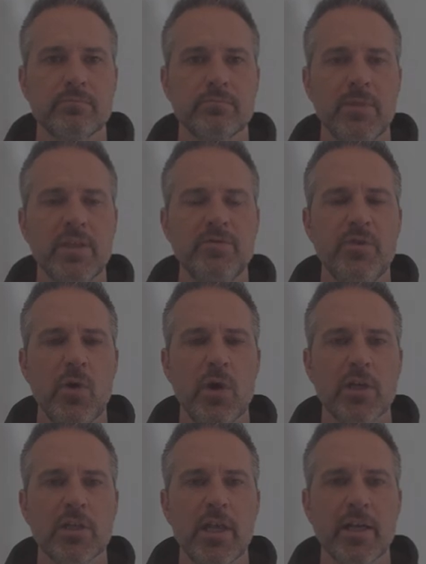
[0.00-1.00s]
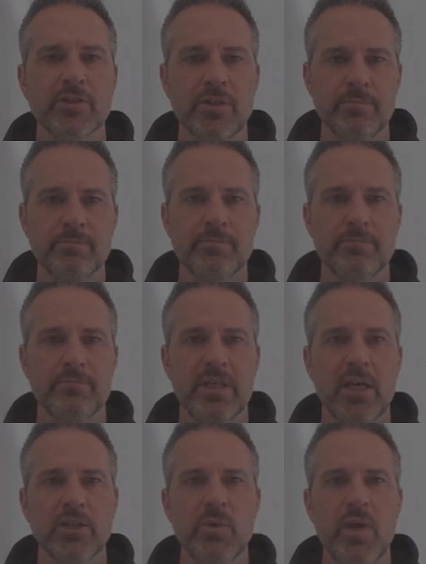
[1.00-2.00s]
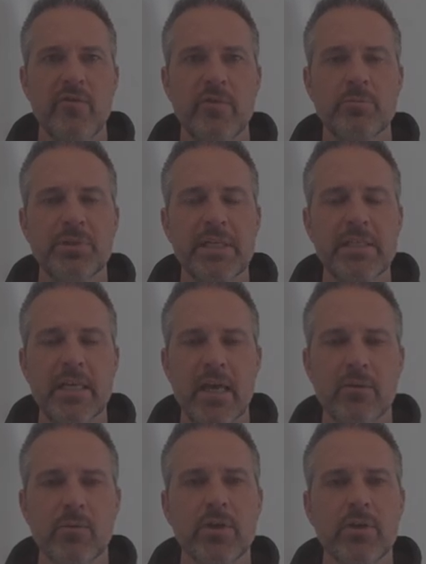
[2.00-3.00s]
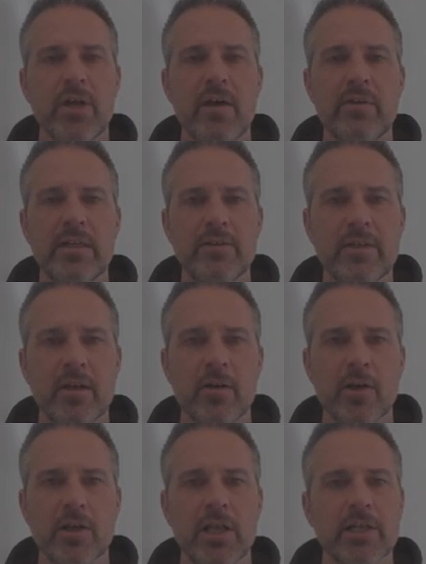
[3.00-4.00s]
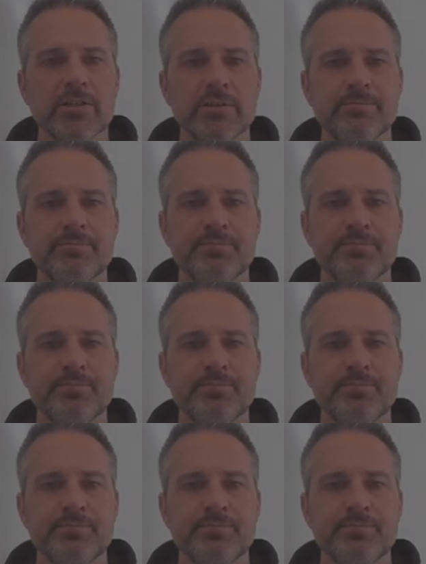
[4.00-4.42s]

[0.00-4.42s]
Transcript: Let's view our collection. Because we haven't played yet, we don't have anything in our collection.